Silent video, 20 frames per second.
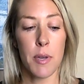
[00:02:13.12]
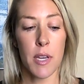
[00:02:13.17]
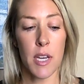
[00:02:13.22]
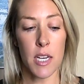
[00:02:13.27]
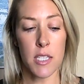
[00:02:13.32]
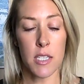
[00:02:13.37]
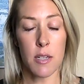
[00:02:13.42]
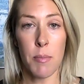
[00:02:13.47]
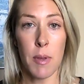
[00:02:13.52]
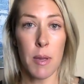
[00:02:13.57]

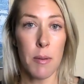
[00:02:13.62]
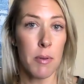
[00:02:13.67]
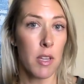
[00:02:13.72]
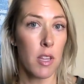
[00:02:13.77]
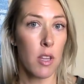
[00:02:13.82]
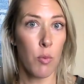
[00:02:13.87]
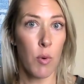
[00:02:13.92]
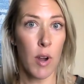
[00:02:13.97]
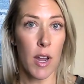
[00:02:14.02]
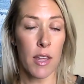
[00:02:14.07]
because of
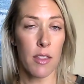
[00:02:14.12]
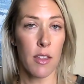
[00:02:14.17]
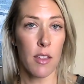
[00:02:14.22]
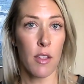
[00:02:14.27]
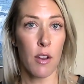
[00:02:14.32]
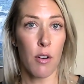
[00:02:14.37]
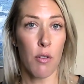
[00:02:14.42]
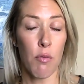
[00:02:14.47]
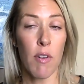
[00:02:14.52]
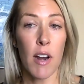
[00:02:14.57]
maybe the way
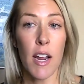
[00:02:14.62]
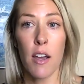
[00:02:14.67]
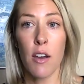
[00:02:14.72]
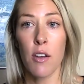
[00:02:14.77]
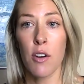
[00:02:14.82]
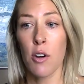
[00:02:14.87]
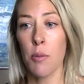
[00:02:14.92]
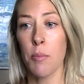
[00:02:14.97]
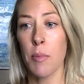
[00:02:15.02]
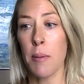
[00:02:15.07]
that they're
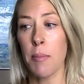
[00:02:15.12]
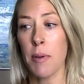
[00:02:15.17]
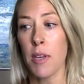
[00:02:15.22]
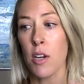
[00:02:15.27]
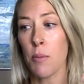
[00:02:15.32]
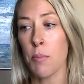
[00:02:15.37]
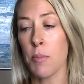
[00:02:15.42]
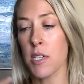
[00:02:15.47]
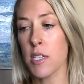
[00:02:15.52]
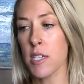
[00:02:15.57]
ran or maybe
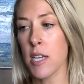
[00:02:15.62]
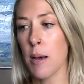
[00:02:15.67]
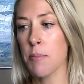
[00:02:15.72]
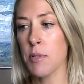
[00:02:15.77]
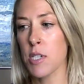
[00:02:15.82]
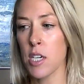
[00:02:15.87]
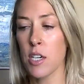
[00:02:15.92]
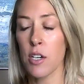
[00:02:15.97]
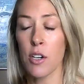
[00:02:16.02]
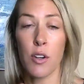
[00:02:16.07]
your
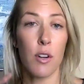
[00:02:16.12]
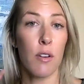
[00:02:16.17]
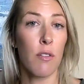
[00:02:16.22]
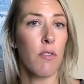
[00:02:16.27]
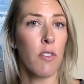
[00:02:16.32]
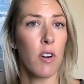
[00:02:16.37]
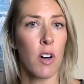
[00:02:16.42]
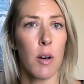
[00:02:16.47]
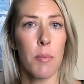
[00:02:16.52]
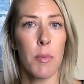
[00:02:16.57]
perception or your
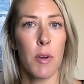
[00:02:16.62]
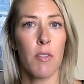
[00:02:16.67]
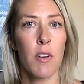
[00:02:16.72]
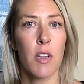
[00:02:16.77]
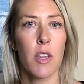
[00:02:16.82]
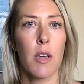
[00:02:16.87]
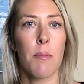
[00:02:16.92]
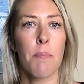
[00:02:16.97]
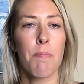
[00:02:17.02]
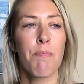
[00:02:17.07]
involvement
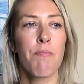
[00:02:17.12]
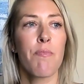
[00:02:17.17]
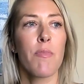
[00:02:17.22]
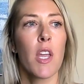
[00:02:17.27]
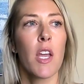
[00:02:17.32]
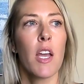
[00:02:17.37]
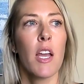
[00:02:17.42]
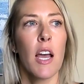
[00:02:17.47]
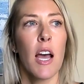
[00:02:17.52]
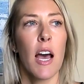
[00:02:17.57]
with them.
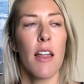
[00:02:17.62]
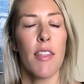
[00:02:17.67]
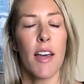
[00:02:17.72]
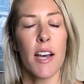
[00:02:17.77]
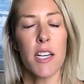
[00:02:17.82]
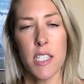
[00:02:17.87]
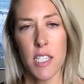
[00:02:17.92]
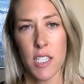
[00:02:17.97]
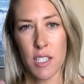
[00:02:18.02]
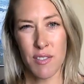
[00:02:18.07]
And
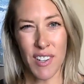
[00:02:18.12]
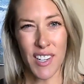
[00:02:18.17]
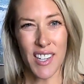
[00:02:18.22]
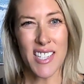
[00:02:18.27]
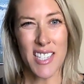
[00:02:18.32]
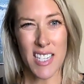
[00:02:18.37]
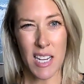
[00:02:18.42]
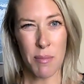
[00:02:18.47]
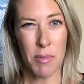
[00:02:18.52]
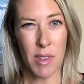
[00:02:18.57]
that's this
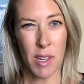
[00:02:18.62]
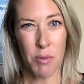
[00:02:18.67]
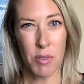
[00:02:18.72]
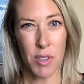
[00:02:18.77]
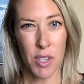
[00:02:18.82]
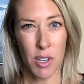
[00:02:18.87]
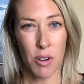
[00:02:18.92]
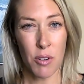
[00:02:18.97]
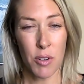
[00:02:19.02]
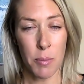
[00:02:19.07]
very same thing
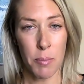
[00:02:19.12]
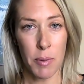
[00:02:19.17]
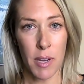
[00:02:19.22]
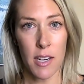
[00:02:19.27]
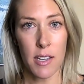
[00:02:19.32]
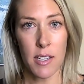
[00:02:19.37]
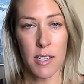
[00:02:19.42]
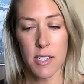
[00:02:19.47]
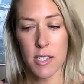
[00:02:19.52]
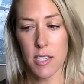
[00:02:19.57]
with
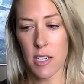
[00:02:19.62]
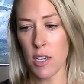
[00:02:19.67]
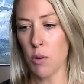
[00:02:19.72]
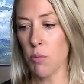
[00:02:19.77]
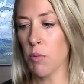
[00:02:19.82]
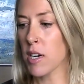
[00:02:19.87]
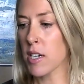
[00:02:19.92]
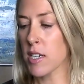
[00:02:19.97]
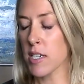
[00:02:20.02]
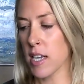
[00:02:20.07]
codependency.
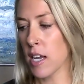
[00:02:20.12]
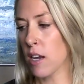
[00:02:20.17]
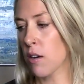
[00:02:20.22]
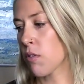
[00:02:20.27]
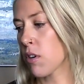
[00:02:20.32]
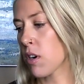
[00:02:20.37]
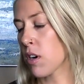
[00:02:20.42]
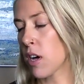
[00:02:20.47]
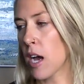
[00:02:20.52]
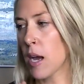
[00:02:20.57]
You want to say,
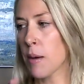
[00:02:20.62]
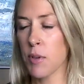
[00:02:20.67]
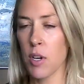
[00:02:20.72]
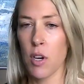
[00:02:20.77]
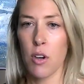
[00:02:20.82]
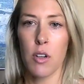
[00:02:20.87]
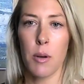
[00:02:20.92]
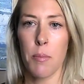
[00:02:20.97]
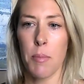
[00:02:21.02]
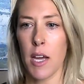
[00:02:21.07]
well, I'm
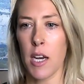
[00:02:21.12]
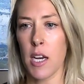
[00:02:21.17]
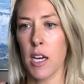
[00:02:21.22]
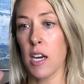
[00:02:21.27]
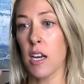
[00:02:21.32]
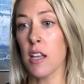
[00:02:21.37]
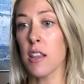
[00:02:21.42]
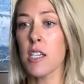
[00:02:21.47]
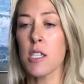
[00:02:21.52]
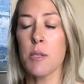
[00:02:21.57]

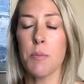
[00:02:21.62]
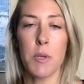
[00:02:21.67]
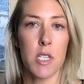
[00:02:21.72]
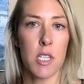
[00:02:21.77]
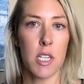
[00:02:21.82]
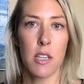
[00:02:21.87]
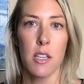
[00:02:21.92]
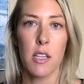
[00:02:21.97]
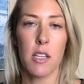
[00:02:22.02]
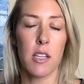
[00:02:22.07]
codependent and this
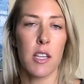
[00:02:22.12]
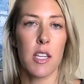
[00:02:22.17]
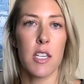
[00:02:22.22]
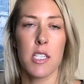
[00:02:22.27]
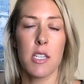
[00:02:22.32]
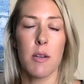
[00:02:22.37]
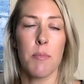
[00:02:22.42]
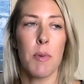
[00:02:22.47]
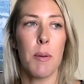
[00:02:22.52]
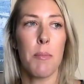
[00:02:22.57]
person
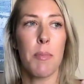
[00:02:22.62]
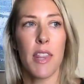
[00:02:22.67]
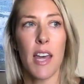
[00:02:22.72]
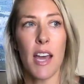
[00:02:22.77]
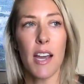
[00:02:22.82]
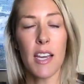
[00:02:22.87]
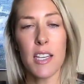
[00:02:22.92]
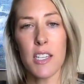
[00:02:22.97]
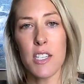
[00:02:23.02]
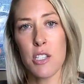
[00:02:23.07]
this to me, but
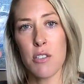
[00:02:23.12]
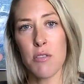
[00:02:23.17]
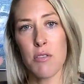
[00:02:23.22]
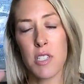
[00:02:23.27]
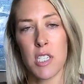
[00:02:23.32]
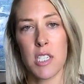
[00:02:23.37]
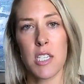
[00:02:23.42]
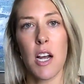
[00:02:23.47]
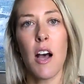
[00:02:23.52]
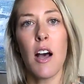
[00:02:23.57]
that gets you
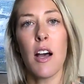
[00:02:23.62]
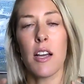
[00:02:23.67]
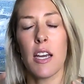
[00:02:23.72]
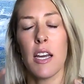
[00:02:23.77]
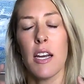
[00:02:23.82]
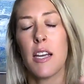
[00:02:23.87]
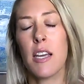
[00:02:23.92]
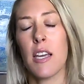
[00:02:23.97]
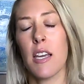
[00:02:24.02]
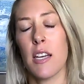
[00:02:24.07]
stuck
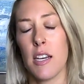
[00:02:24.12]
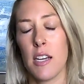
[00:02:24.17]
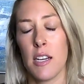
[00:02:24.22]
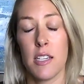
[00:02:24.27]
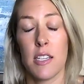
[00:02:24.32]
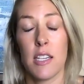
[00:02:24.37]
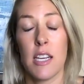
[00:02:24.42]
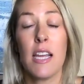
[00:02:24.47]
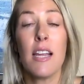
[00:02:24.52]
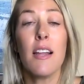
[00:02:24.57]
and it, and
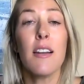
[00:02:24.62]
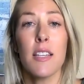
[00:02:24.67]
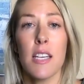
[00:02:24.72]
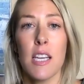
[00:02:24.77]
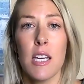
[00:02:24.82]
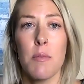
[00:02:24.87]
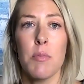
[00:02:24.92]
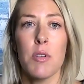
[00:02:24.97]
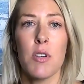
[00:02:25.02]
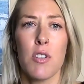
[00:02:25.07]
it can
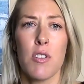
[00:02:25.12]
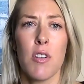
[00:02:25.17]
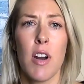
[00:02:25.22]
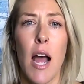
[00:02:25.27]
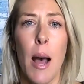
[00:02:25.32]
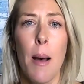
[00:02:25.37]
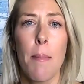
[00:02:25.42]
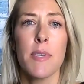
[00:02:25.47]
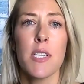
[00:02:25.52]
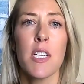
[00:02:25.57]
keep you
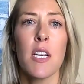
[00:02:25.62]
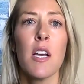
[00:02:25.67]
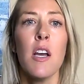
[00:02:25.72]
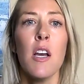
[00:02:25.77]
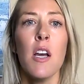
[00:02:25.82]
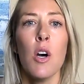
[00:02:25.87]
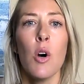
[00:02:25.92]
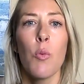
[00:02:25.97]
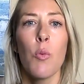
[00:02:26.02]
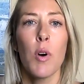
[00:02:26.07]
trapped.
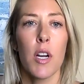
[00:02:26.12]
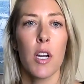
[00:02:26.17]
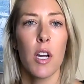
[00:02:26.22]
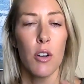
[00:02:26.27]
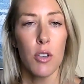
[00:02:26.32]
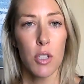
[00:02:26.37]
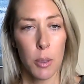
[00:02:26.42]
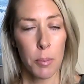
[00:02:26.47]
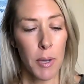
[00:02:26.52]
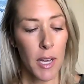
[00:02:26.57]
What
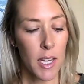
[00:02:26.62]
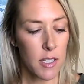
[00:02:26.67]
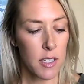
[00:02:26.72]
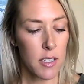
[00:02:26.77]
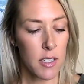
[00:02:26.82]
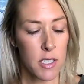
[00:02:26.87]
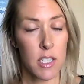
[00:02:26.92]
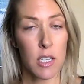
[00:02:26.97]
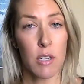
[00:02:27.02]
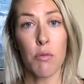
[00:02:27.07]

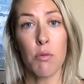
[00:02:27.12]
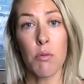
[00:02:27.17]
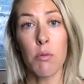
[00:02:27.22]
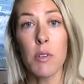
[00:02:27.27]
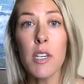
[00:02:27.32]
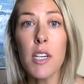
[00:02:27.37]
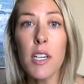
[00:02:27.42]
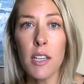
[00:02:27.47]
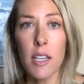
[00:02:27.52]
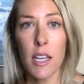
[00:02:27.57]
codependency
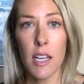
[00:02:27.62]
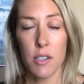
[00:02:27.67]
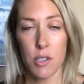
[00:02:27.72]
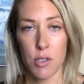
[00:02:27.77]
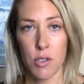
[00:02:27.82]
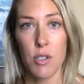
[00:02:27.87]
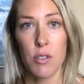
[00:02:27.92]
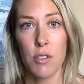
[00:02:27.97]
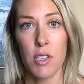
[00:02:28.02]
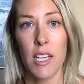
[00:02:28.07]
really
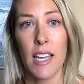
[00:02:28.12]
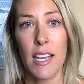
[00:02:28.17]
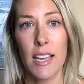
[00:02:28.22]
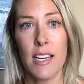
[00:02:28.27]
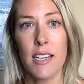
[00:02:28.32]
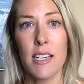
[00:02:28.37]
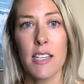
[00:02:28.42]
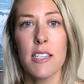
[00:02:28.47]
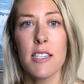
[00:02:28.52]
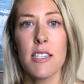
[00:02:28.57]
and truly
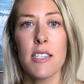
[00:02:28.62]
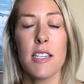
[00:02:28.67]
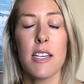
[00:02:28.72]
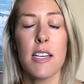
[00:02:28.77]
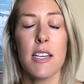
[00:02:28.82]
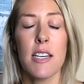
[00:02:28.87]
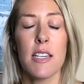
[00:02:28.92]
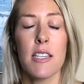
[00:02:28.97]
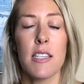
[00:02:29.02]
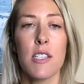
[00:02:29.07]
is,
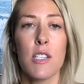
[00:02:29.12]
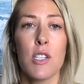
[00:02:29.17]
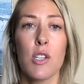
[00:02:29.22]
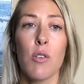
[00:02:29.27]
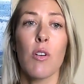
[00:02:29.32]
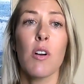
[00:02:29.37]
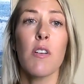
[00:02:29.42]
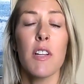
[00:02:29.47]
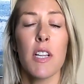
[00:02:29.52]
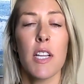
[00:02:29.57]
is
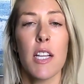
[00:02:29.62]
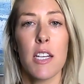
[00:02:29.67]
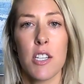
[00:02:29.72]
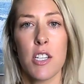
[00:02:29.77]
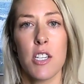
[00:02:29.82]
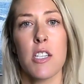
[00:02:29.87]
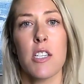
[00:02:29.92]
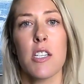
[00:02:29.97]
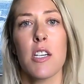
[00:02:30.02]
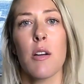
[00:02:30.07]
your
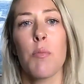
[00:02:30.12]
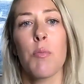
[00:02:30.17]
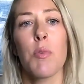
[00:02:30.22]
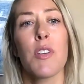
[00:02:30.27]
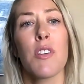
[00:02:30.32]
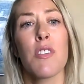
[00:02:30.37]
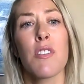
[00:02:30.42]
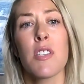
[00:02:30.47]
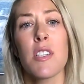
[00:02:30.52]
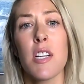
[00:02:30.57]
relationship
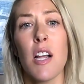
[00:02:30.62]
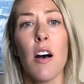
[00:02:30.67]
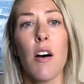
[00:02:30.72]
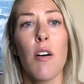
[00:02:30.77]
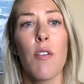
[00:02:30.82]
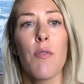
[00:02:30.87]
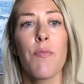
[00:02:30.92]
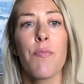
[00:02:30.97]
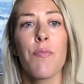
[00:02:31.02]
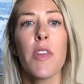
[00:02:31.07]
with
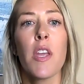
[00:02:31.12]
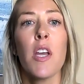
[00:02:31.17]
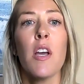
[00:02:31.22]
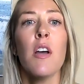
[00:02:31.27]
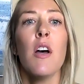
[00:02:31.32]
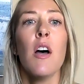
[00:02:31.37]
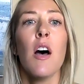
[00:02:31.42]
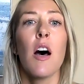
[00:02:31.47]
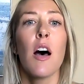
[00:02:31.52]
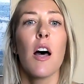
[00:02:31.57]
yourself.
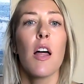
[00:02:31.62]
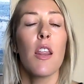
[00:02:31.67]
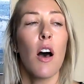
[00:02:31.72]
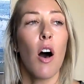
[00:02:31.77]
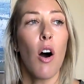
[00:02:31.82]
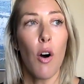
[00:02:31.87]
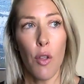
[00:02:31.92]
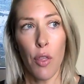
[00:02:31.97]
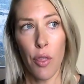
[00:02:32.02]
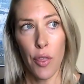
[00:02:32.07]

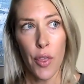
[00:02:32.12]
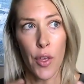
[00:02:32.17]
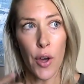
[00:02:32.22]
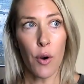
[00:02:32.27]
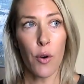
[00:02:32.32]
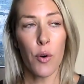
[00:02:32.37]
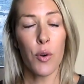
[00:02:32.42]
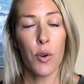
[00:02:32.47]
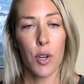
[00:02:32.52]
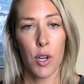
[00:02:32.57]

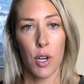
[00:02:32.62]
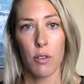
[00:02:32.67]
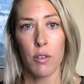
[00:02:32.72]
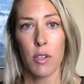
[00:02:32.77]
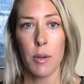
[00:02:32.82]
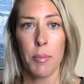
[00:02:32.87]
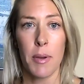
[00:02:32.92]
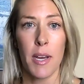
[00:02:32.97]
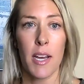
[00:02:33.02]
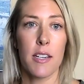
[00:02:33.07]
Although
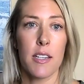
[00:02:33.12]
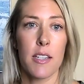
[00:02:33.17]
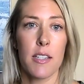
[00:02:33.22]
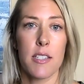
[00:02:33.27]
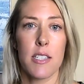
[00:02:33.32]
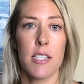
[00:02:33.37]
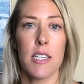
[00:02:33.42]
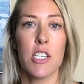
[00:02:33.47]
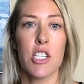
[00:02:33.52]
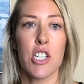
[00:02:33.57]

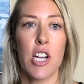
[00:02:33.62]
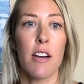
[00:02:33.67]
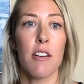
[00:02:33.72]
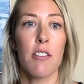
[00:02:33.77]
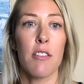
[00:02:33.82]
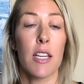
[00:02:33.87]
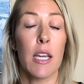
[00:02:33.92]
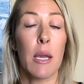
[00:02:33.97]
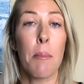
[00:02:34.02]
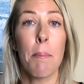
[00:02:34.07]
codependency
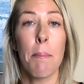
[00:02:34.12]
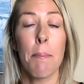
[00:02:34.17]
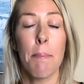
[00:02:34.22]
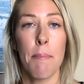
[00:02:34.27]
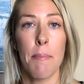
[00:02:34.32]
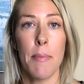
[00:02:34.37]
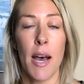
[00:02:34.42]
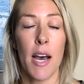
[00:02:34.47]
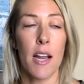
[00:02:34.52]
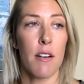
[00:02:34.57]
generally
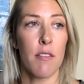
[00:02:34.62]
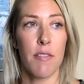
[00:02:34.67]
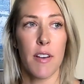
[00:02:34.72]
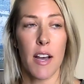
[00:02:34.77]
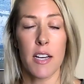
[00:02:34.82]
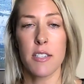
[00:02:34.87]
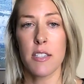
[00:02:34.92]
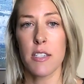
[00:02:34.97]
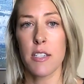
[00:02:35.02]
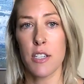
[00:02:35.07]

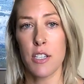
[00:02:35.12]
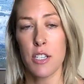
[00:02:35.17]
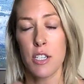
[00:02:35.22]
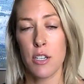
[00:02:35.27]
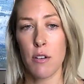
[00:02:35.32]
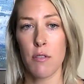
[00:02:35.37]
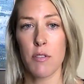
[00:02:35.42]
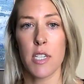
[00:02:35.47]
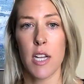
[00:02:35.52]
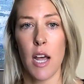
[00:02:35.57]
manifests and
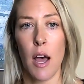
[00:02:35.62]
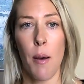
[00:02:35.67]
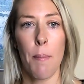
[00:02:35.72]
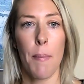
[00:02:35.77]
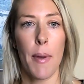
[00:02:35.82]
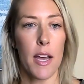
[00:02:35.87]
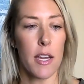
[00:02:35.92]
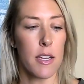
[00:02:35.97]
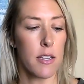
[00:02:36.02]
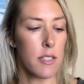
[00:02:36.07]
shows
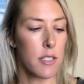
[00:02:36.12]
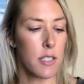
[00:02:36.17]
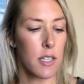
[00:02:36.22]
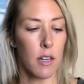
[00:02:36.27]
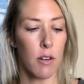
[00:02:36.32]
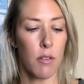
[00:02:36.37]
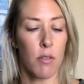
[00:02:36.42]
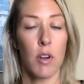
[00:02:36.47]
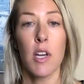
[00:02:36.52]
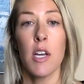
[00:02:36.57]
up as,
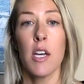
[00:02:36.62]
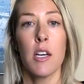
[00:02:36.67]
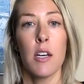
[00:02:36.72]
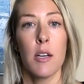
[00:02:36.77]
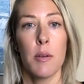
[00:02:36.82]
you know,